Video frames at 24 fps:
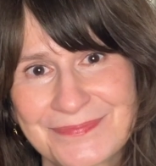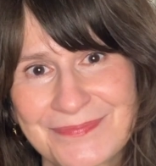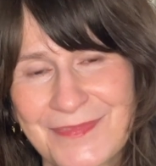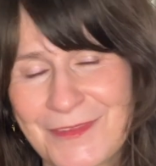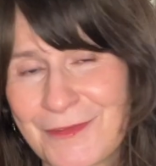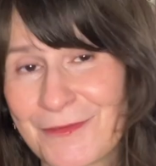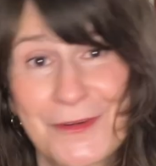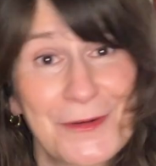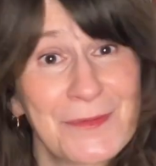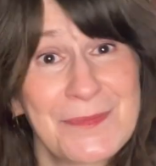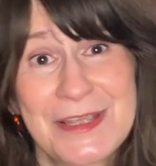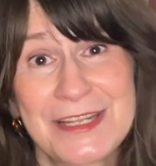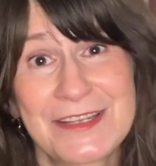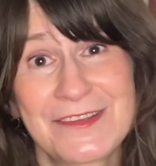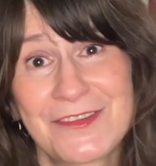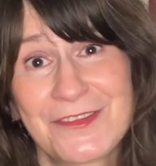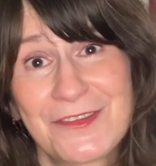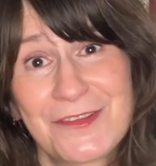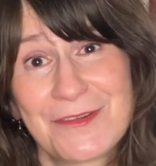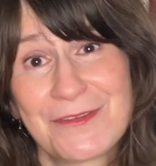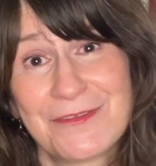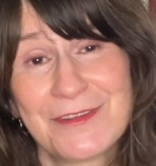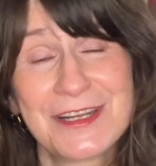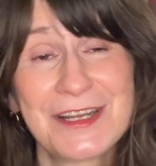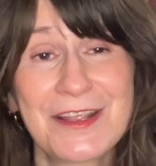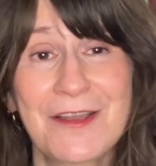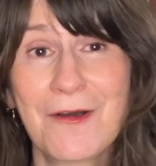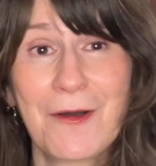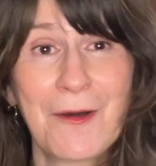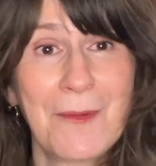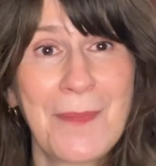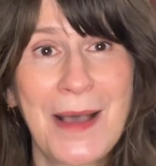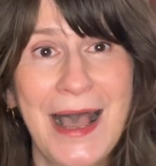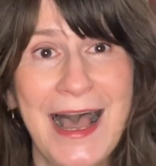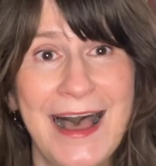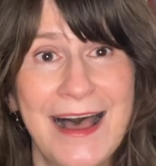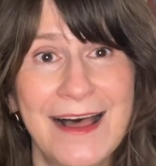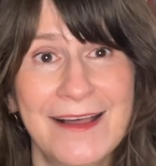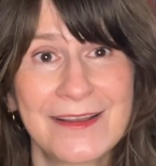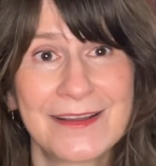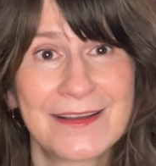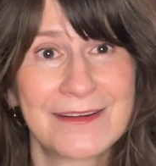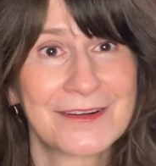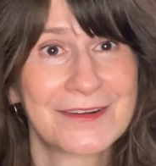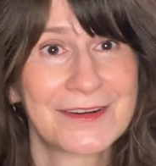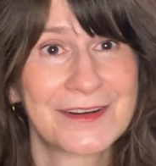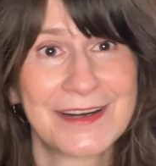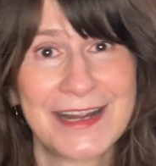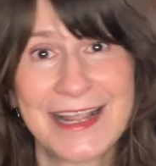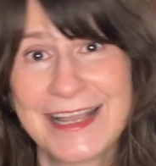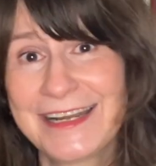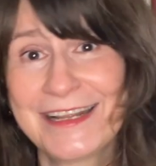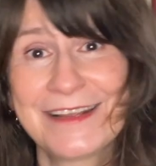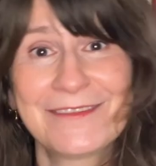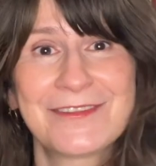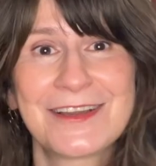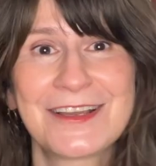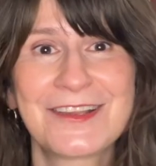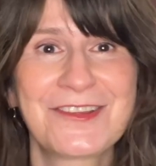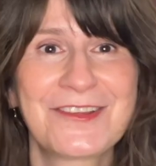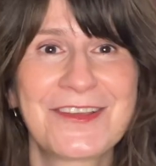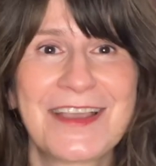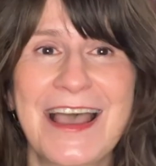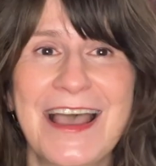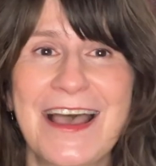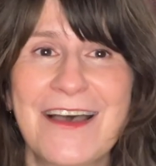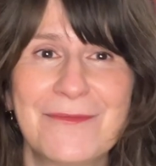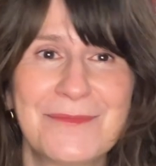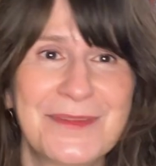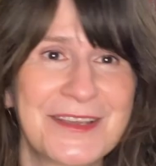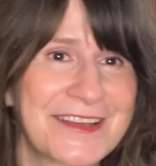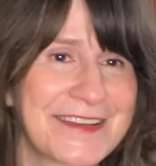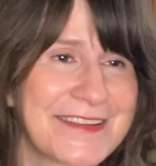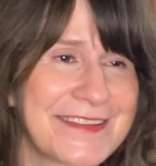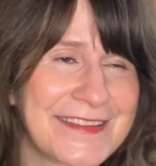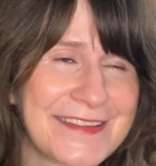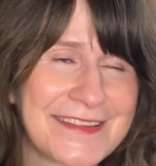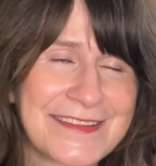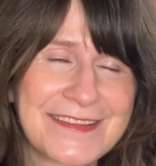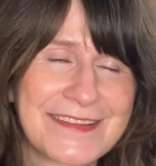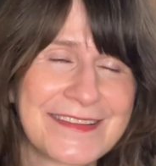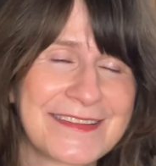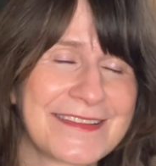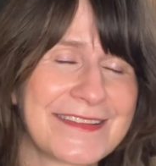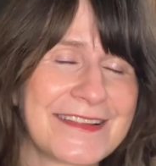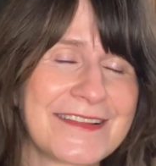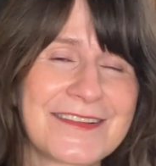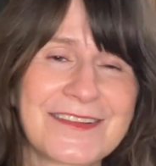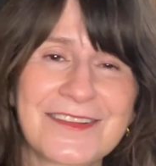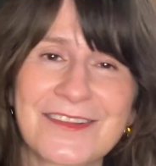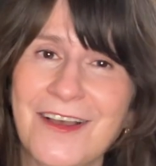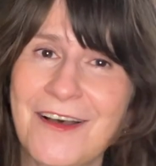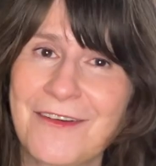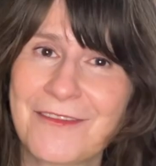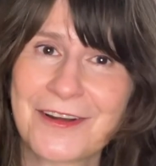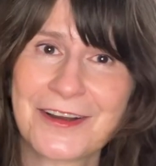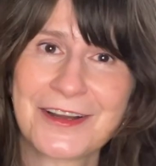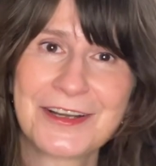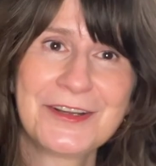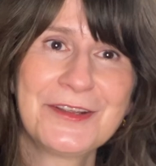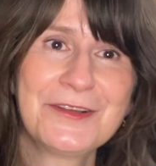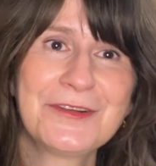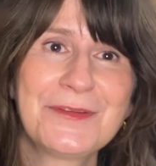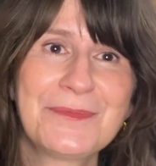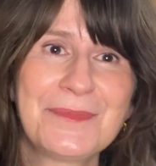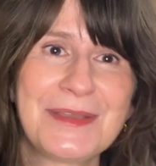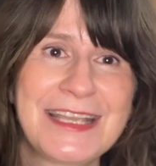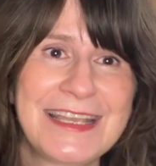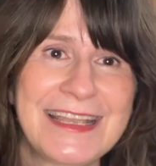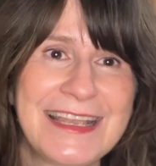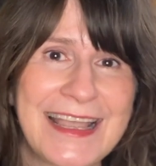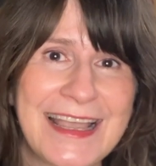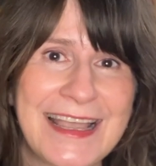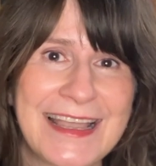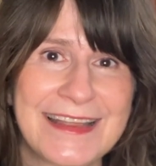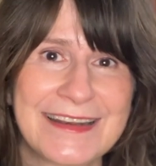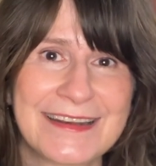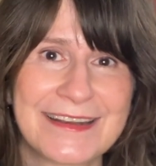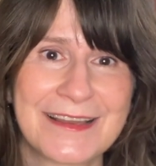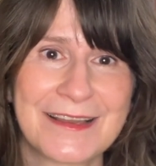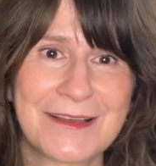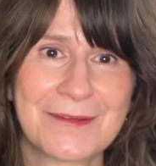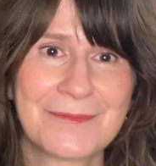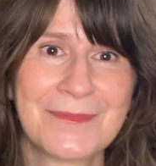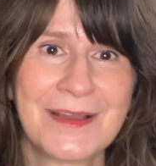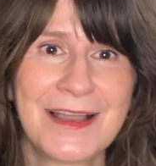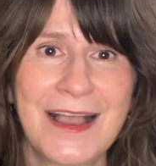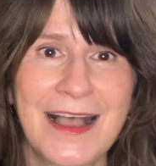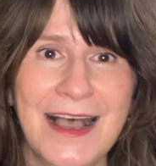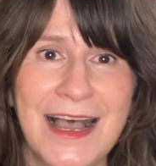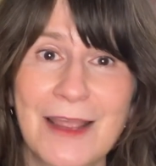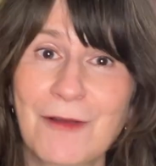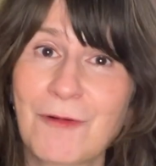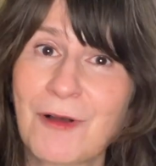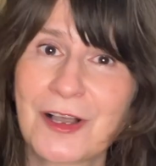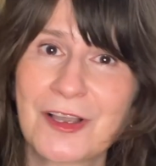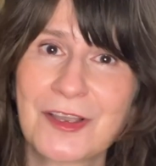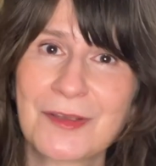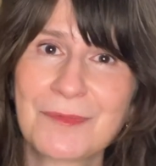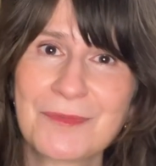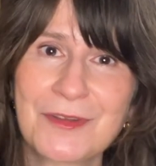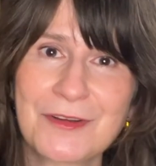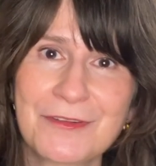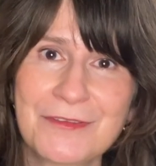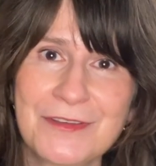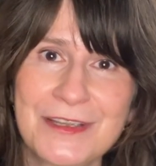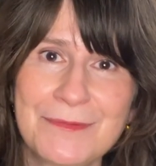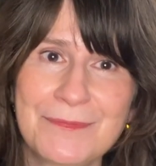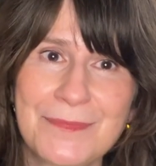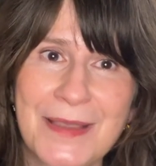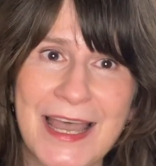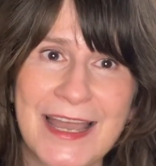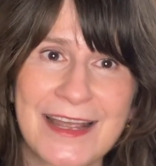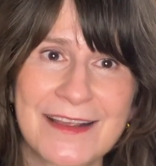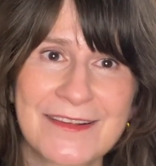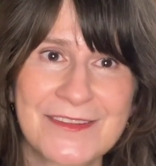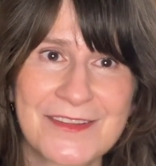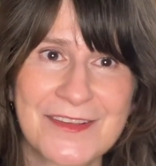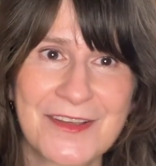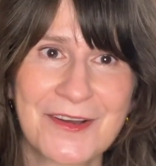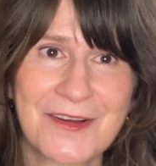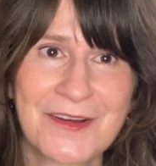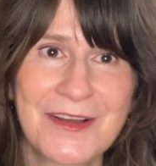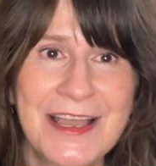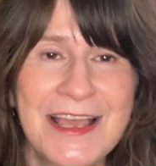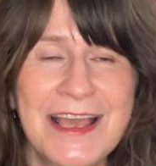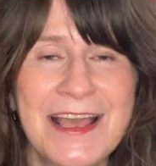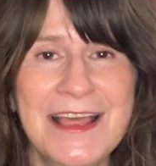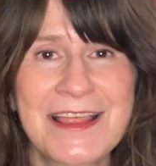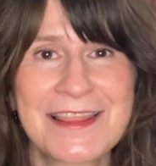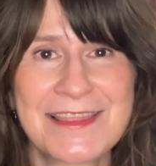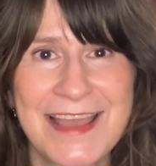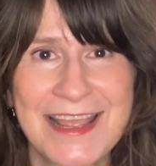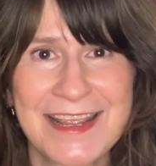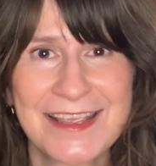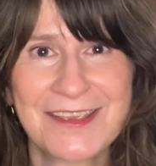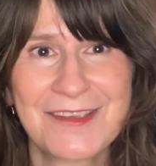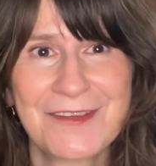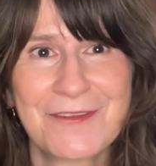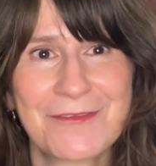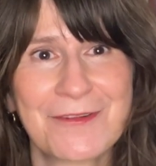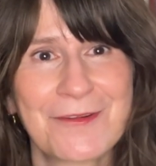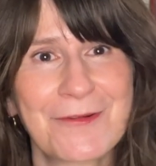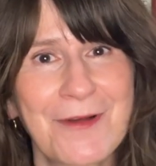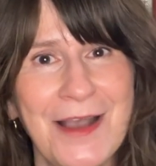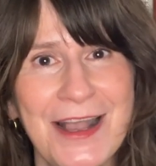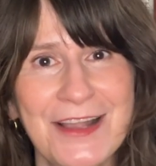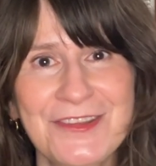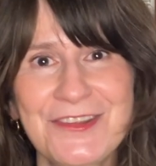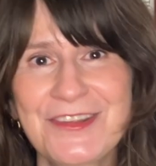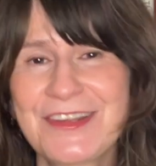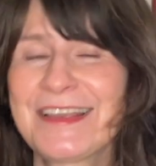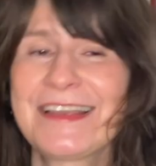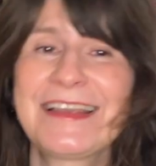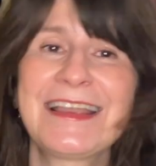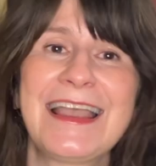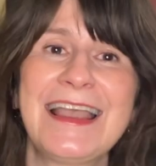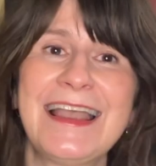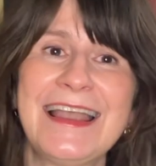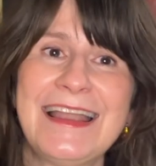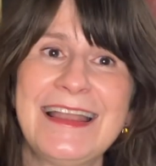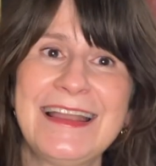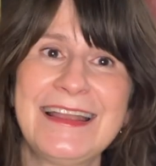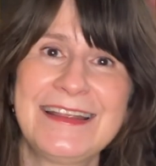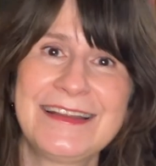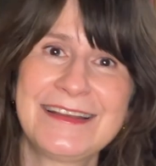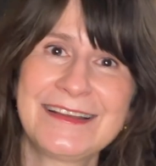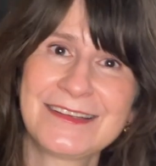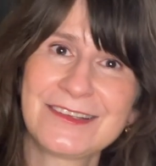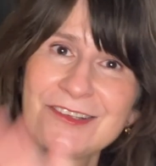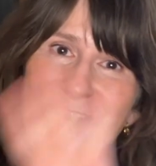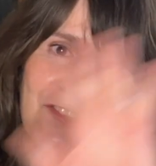for me to do a video about, or any advice you have, because this is all very new to me, and I welcome your feedback. So thank you for watching, and